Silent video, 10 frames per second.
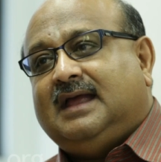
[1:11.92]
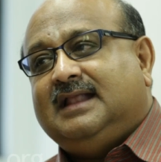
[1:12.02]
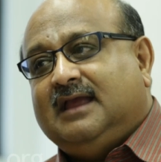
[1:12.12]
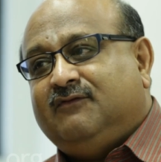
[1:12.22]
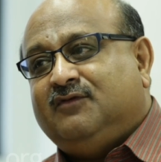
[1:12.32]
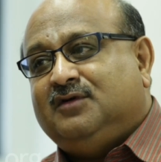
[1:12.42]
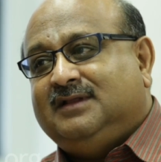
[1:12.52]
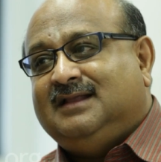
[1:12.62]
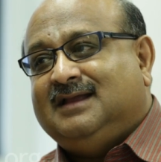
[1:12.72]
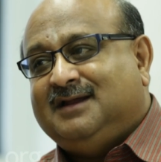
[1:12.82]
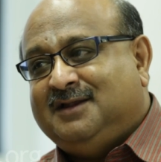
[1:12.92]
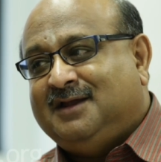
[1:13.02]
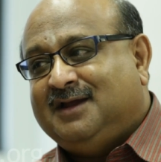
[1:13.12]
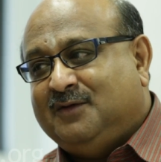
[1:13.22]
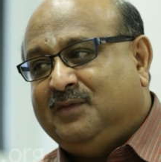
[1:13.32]
And therefore,
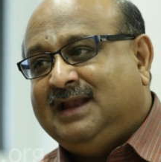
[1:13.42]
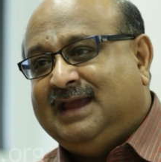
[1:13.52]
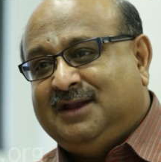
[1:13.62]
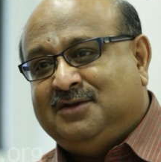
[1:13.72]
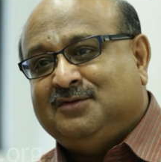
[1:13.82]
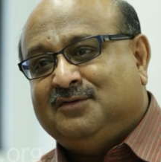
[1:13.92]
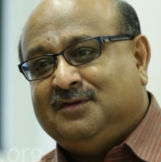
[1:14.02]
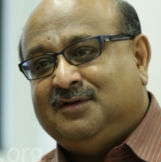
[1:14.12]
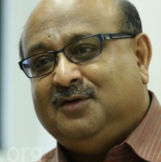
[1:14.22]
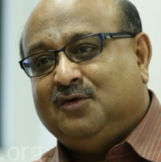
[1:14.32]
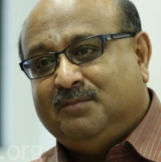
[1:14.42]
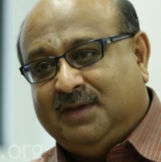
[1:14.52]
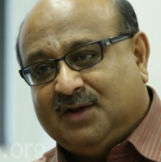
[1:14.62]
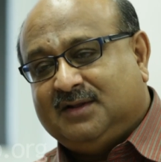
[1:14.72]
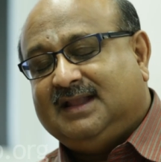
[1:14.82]
we need to go
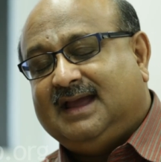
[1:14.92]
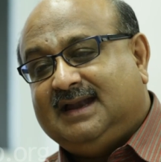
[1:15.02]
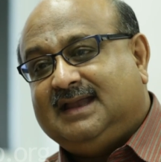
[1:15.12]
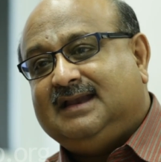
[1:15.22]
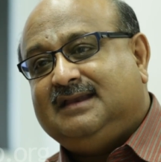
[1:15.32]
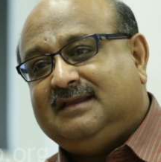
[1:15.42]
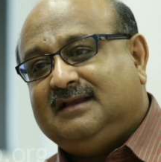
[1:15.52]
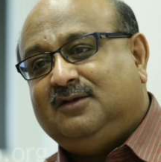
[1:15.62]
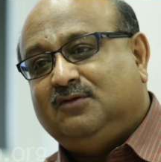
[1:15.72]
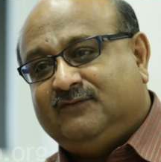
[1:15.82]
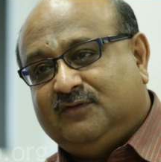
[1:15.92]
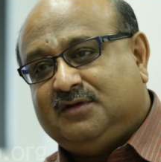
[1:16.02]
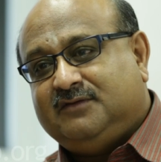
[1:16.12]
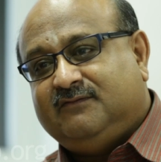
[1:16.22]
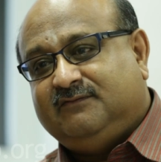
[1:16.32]
beyond that and look
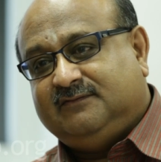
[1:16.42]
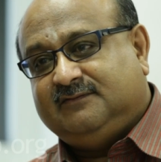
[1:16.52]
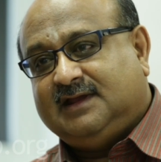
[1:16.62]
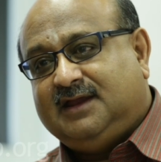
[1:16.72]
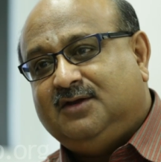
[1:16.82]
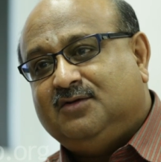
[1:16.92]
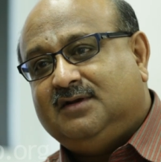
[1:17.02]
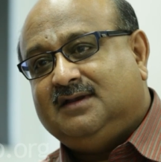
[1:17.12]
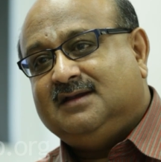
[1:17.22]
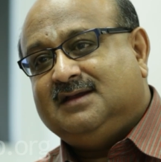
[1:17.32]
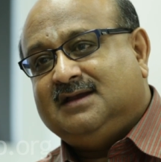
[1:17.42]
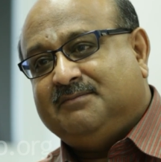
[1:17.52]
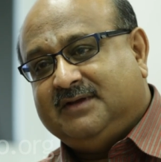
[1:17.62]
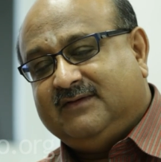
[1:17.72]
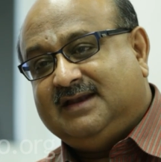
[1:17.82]
for some very good
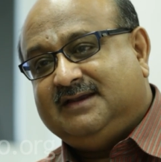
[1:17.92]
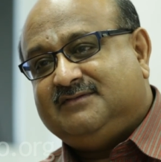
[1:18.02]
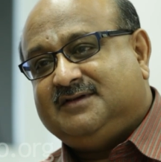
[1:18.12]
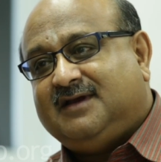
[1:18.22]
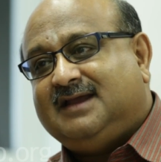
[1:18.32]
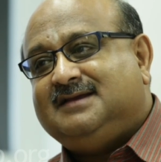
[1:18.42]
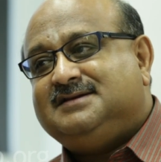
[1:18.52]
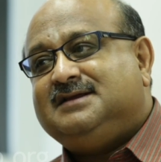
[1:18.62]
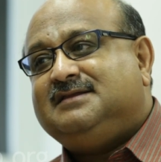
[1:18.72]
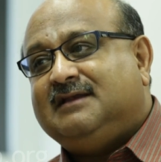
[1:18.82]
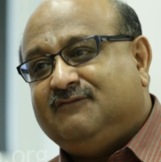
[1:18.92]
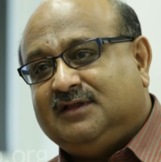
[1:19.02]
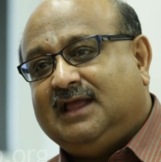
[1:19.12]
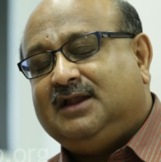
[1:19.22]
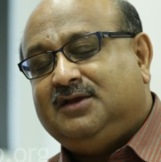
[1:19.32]
preventive strategies. And
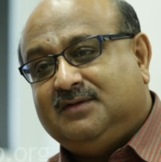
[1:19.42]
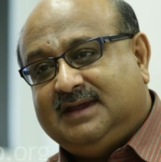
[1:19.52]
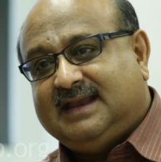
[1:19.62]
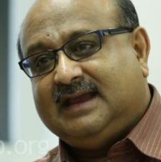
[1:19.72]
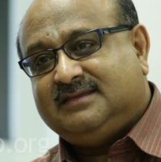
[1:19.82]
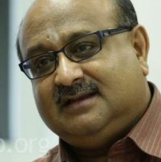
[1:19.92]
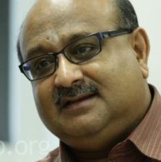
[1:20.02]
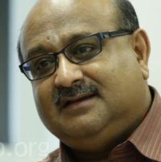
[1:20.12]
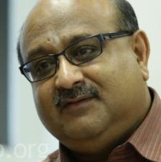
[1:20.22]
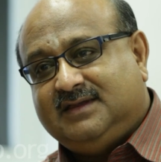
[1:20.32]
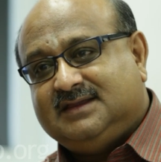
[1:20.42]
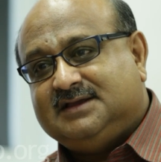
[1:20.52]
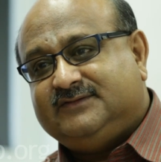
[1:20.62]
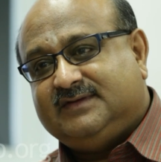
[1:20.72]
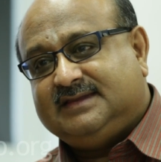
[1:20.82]
for that, you need excellent
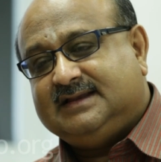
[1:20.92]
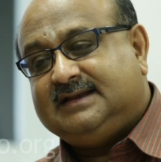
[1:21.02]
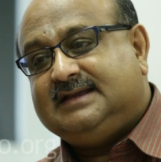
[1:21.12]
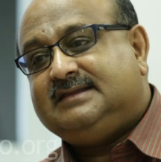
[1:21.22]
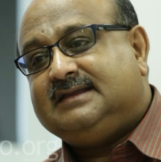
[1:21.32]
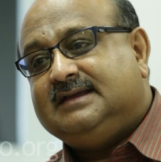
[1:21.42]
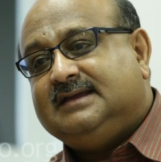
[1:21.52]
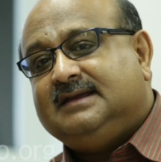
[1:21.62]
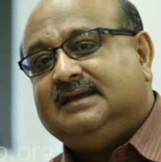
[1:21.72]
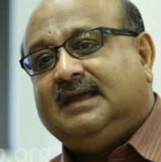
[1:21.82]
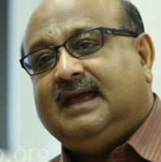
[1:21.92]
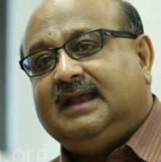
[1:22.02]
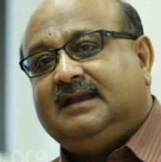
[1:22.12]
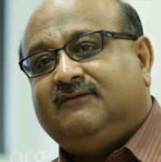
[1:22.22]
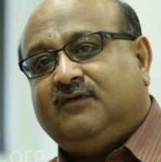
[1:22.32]
research facilities.
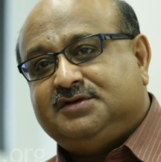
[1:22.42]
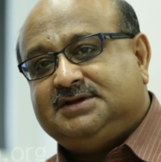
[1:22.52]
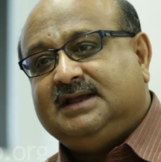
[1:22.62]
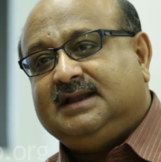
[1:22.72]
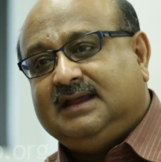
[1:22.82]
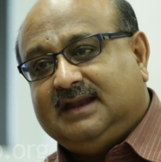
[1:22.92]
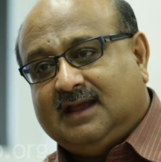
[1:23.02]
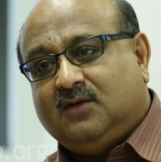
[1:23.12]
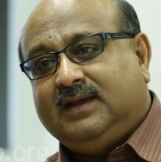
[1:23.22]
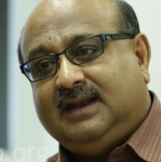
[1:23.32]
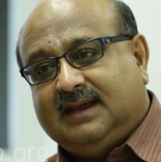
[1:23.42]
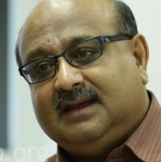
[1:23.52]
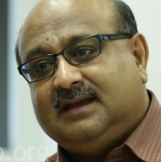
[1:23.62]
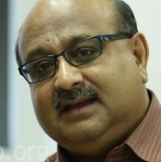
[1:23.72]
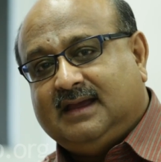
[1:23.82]
And fortunately, now
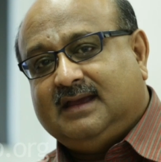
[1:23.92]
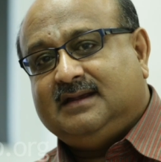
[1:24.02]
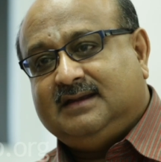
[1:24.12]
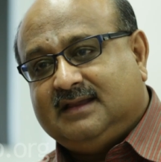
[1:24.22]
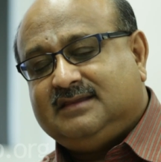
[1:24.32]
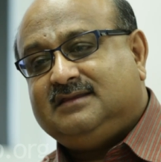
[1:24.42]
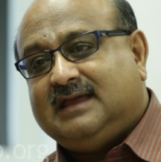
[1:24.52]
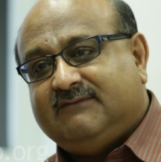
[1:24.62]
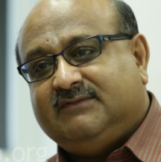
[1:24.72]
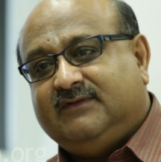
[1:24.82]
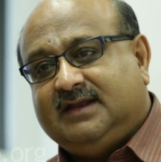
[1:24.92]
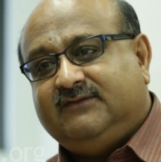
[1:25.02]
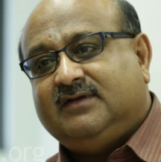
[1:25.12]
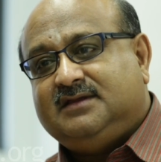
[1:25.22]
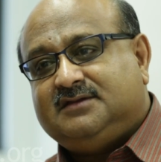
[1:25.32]
India does have a very,
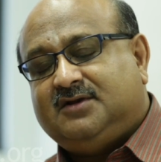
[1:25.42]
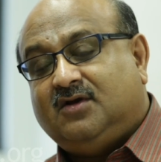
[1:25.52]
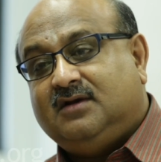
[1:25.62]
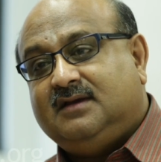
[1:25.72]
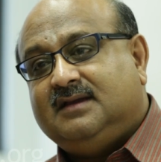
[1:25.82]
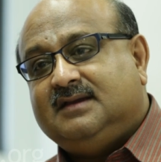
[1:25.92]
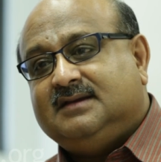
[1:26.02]
very strong